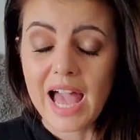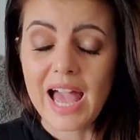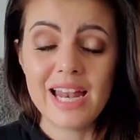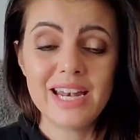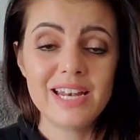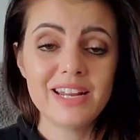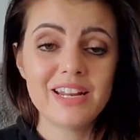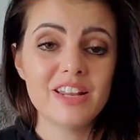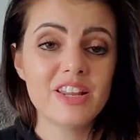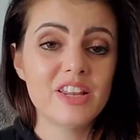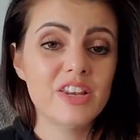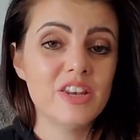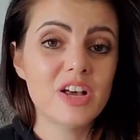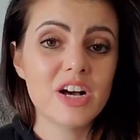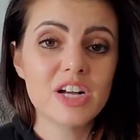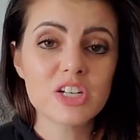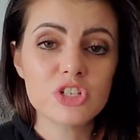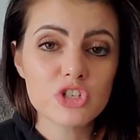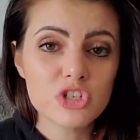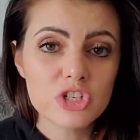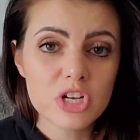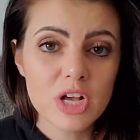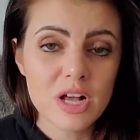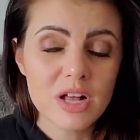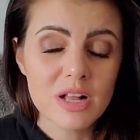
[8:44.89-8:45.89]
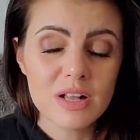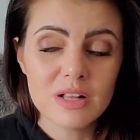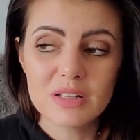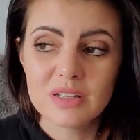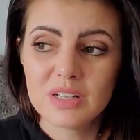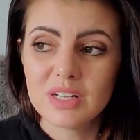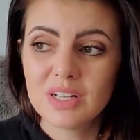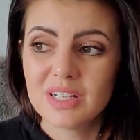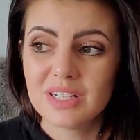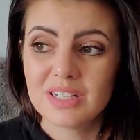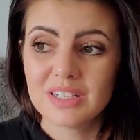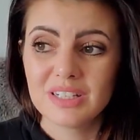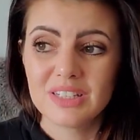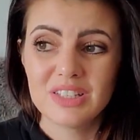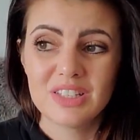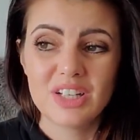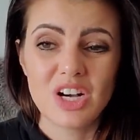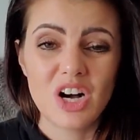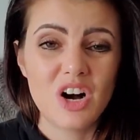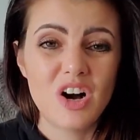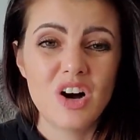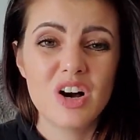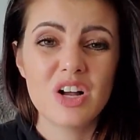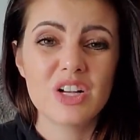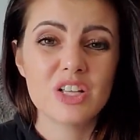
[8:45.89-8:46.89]
and in a nutshell the
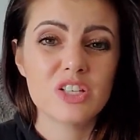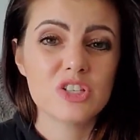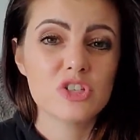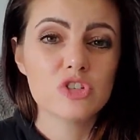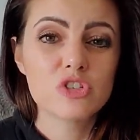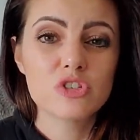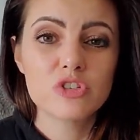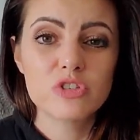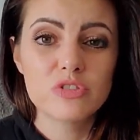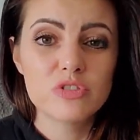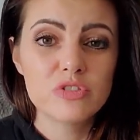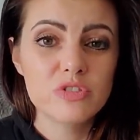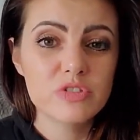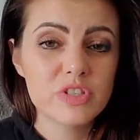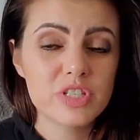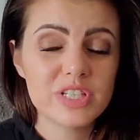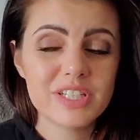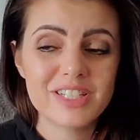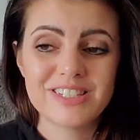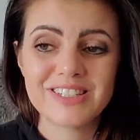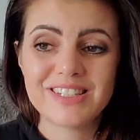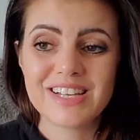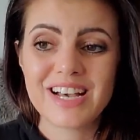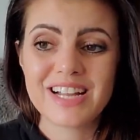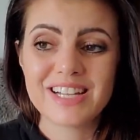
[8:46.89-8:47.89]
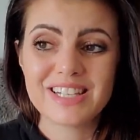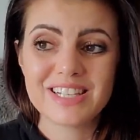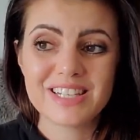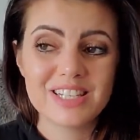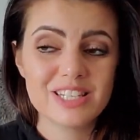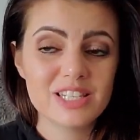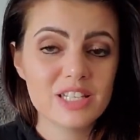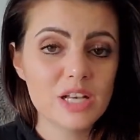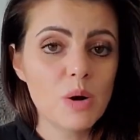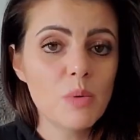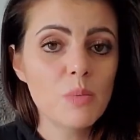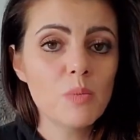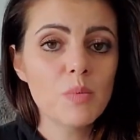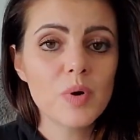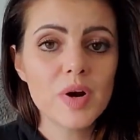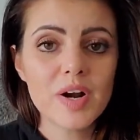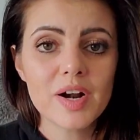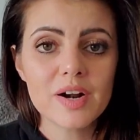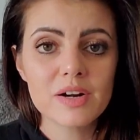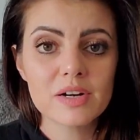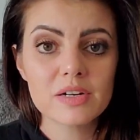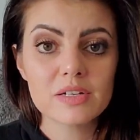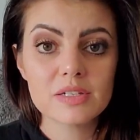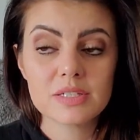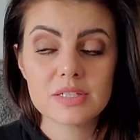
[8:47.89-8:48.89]
honest truth is that
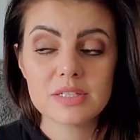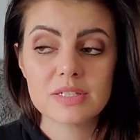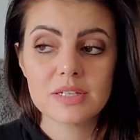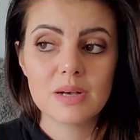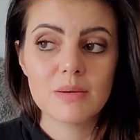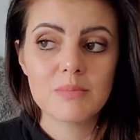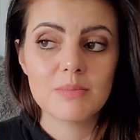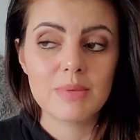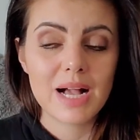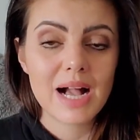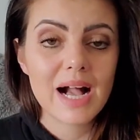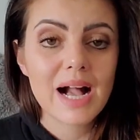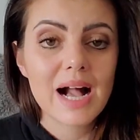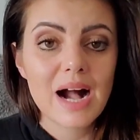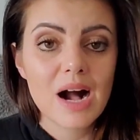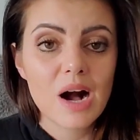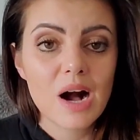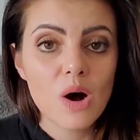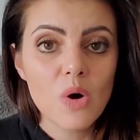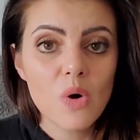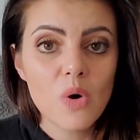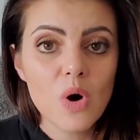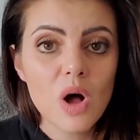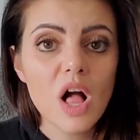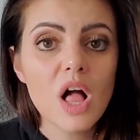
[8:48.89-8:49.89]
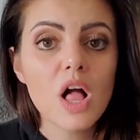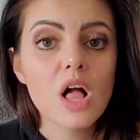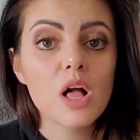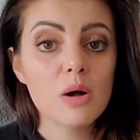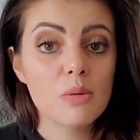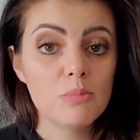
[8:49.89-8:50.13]
somewhere somehow